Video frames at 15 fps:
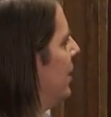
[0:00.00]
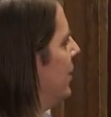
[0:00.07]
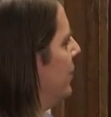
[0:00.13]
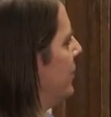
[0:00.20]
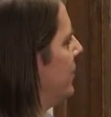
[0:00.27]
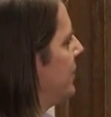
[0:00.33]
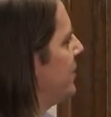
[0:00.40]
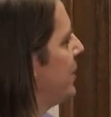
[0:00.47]

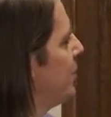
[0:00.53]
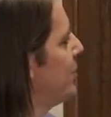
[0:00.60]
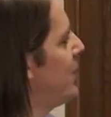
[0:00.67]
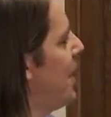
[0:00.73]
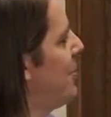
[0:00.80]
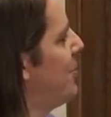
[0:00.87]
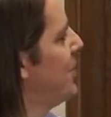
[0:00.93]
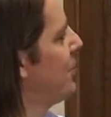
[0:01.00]
So let's think what's
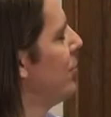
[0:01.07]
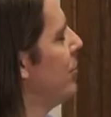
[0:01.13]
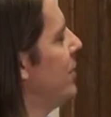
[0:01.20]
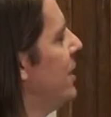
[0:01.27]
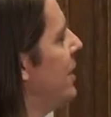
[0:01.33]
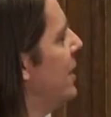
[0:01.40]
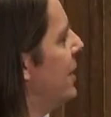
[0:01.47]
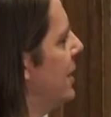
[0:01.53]
happening
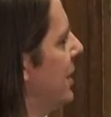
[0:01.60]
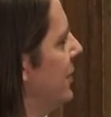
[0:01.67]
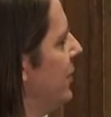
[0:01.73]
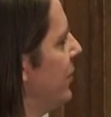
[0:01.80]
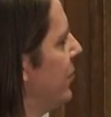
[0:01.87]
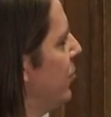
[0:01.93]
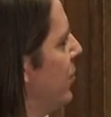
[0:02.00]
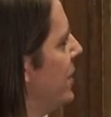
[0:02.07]
really in
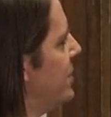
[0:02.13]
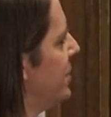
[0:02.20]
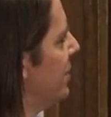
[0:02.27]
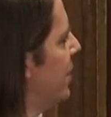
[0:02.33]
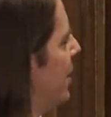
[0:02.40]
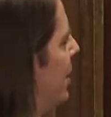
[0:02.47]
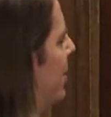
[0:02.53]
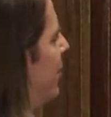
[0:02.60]
this
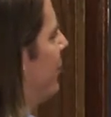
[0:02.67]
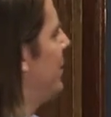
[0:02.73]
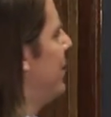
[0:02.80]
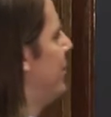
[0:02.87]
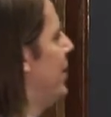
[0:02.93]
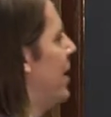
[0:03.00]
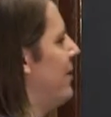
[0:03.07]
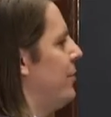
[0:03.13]
region. Well, if we
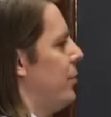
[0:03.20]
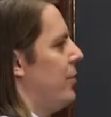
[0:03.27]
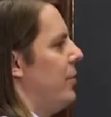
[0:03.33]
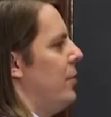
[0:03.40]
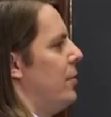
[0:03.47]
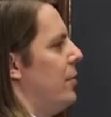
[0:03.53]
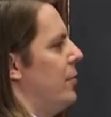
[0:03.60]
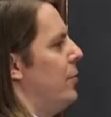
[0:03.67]
have 9 volts
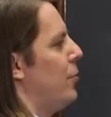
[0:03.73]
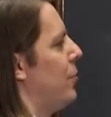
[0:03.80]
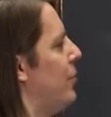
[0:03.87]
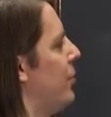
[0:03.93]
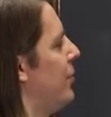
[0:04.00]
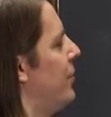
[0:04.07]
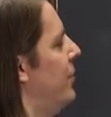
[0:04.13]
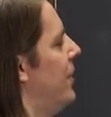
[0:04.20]
here and 0
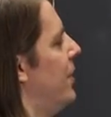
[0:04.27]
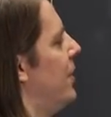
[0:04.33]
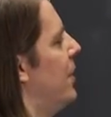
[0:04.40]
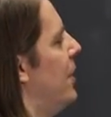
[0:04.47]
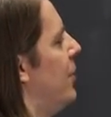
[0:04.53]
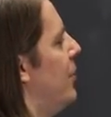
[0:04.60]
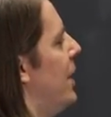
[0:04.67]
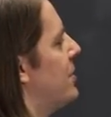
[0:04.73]
volts there,
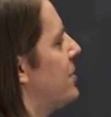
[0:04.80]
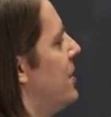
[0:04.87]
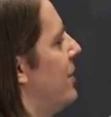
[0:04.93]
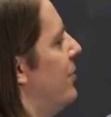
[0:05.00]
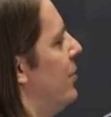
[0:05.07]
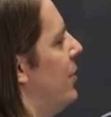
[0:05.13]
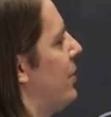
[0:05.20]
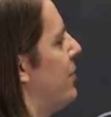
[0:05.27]
we actually have
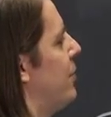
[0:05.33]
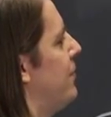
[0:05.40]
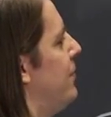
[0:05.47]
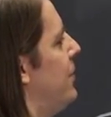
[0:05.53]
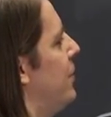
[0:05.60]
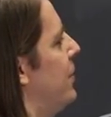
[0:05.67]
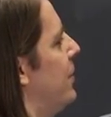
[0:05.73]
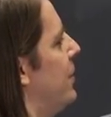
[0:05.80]
an electric
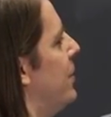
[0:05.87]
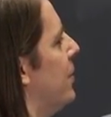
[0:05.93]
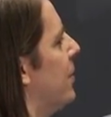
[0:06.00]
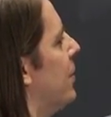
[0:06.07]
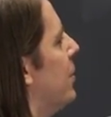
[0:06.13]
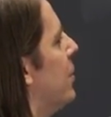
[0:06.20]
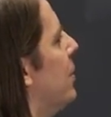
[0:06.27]
field in here.